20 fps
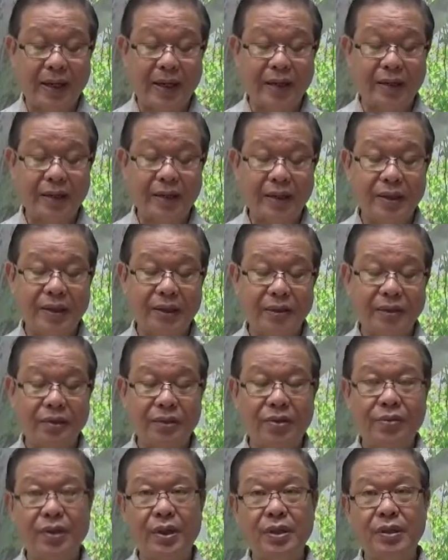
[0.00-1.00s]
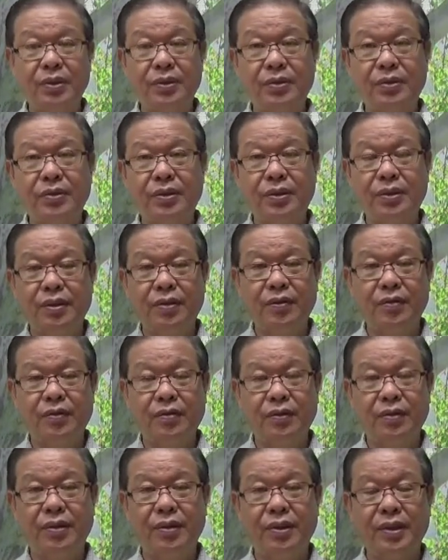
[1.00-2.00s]
Okay, so this 1, 2, 3,
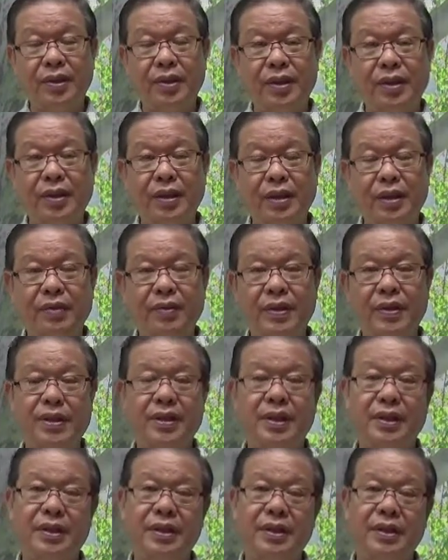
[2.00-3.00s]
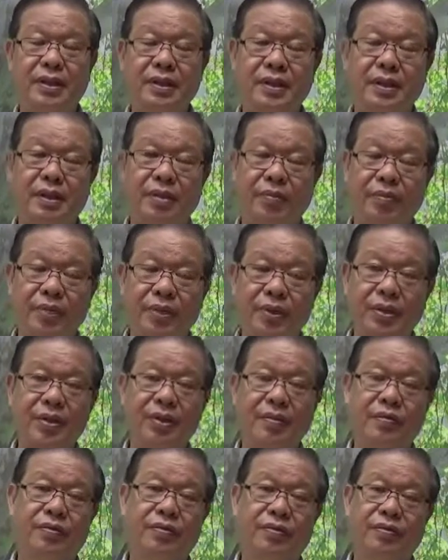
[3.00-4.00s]
4, they are very
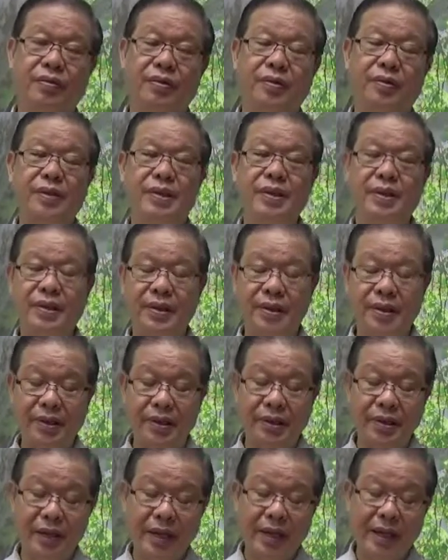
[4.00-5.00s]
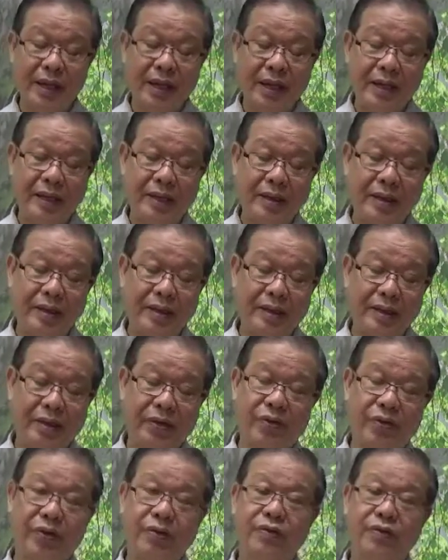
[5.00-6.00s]
brief reasons. It is
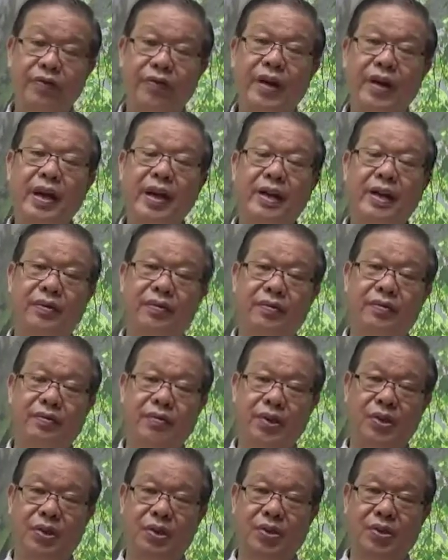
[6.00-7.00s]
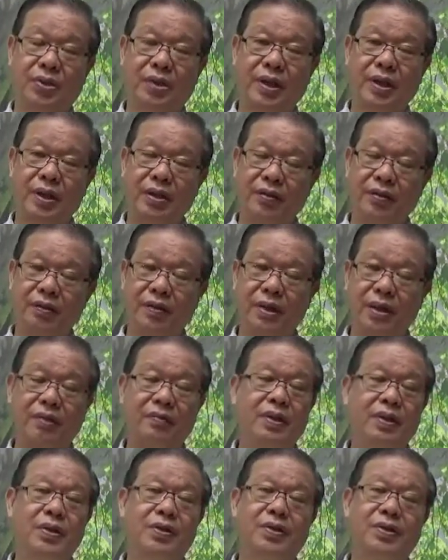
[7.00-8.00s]
section 5, which kind of
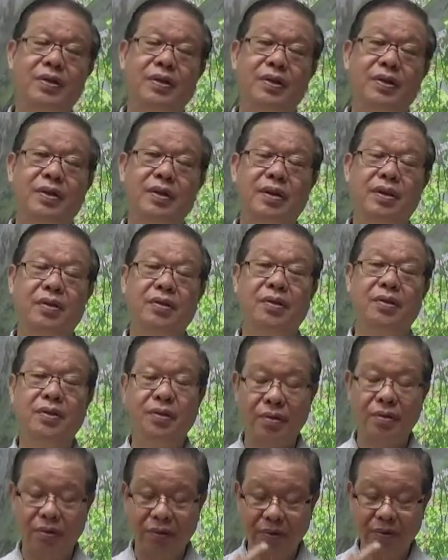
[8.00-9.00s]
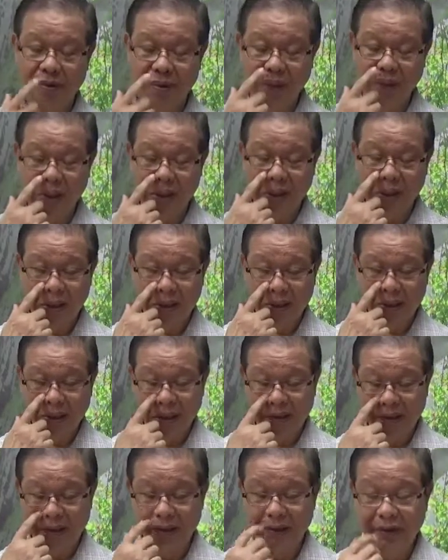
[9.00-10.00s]
covers the whole
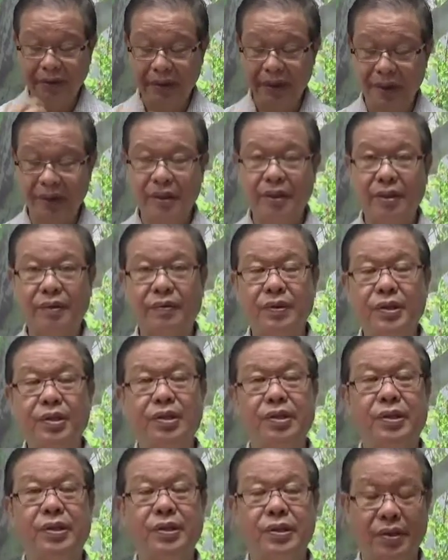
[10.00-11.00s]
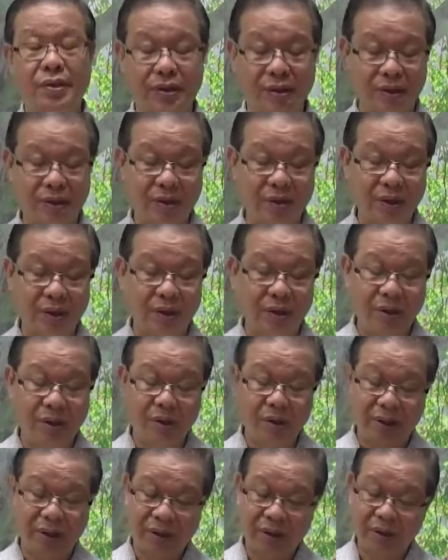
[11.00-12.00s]
series of teachings
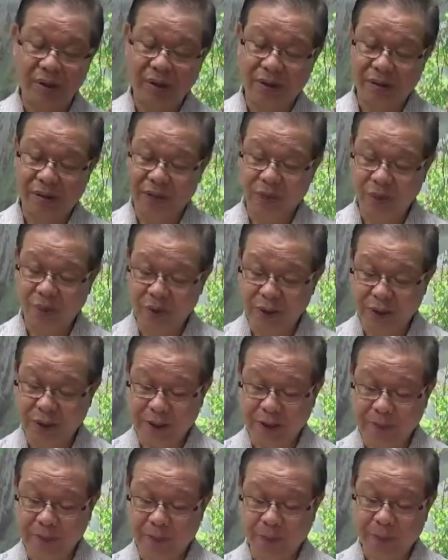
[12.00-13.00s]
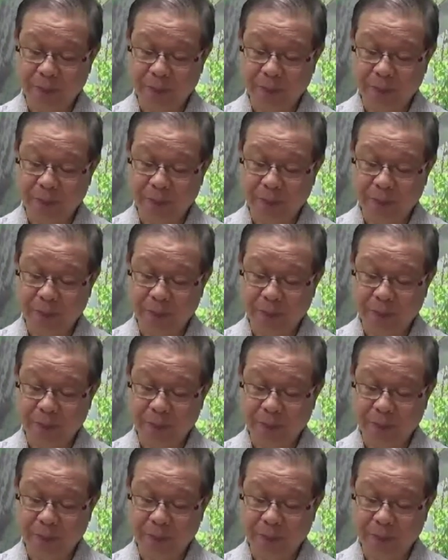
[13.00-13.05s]
of the Buddha.